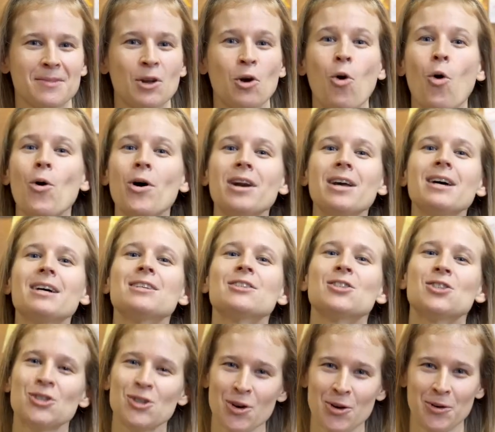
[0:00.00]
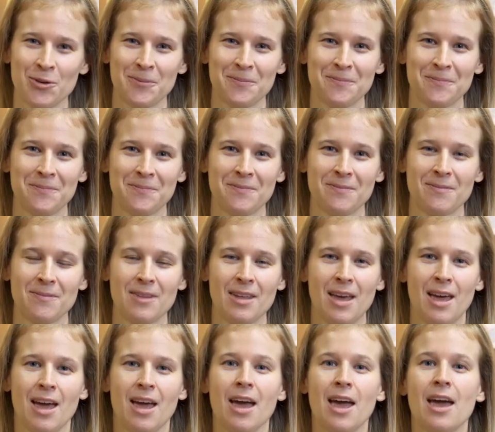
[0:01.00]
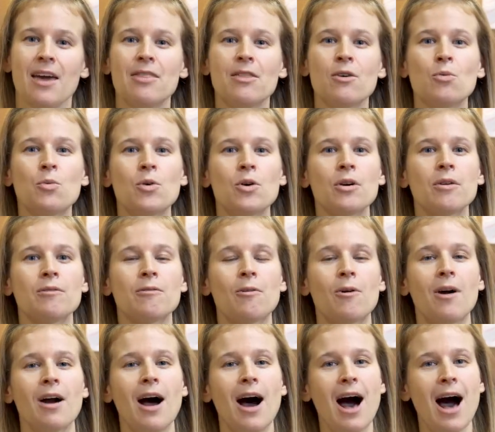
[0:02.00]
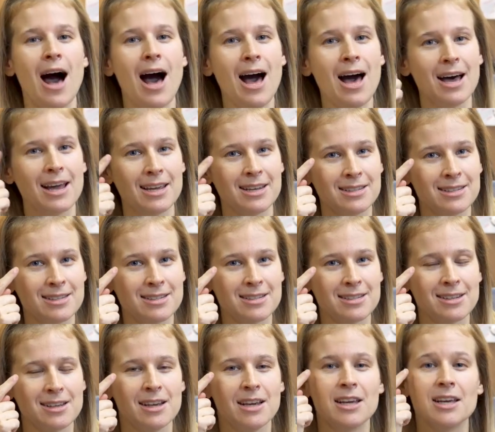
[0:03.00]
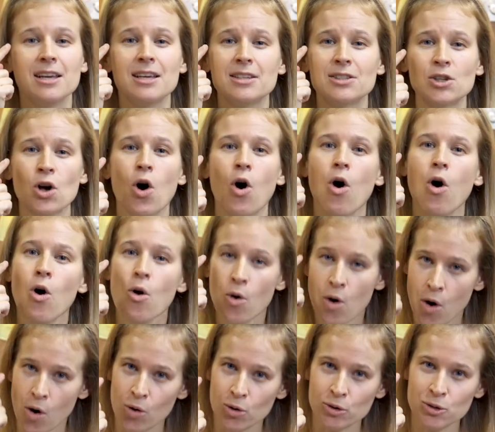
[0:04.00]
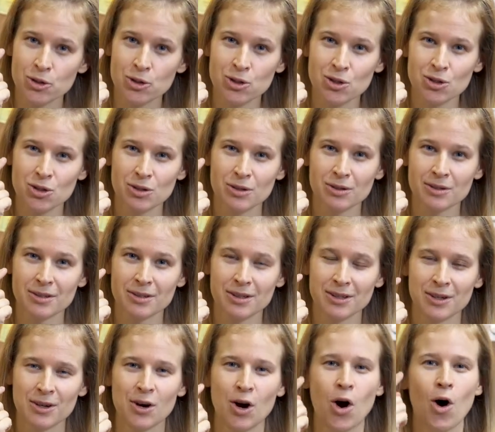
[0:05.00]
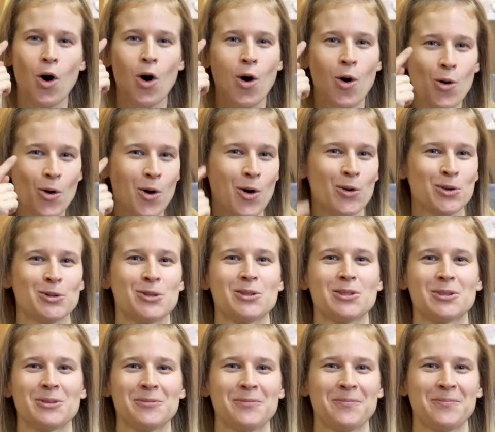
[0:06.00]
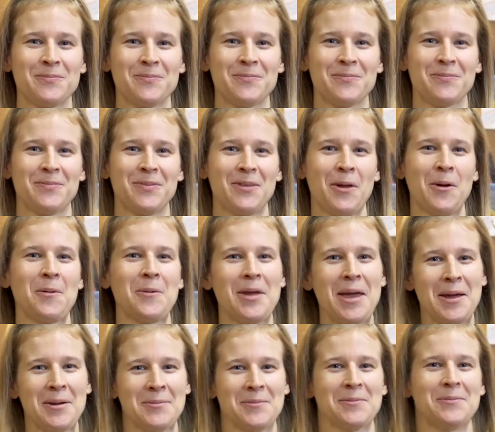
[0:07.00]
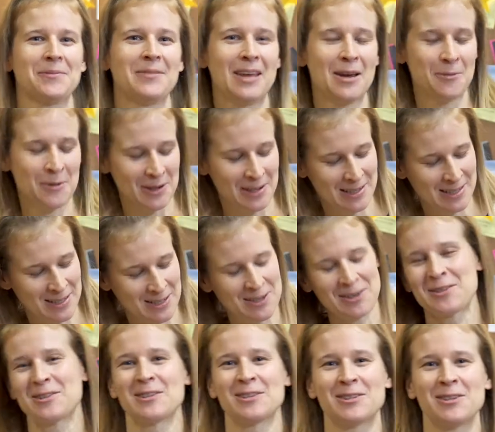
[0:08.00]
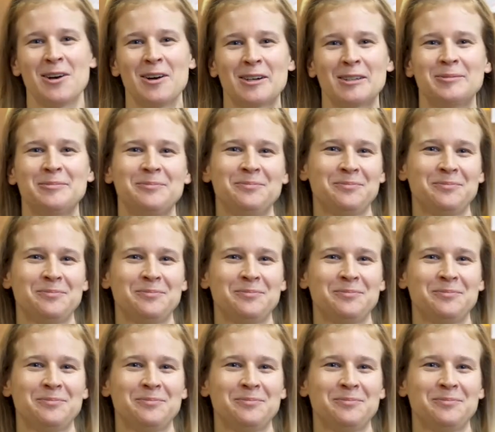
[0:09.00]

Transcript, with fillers: Corazón. And the word for eyes is ojos. Ojos. Okay, now we're going to start the song.